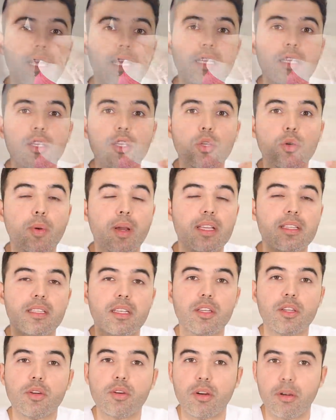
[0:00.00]
like the
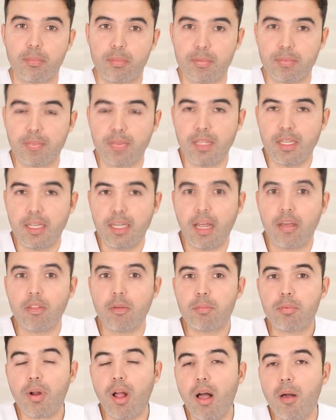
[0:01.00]
US and Europe. Now,
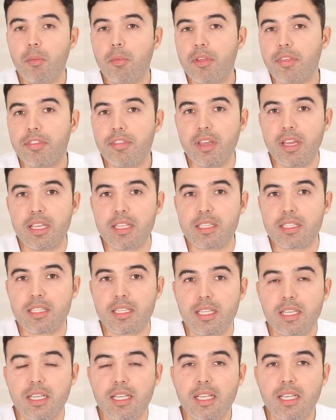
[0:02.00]
the problem with
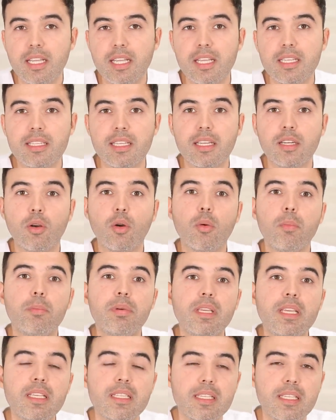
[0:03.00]
this is that
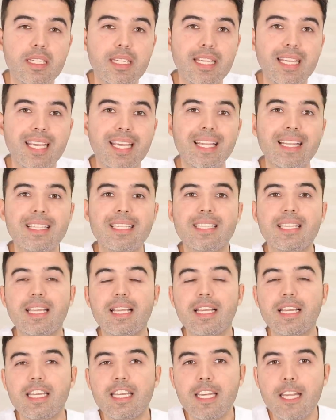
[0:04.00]
obesity can
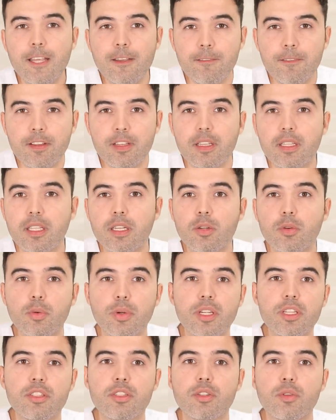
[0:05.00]
significantly
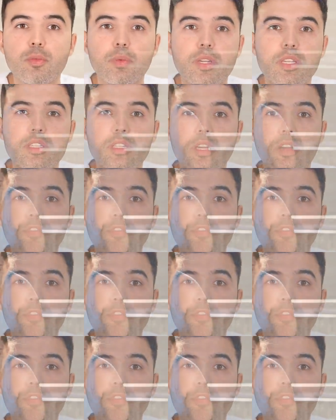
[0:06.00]
increase the risk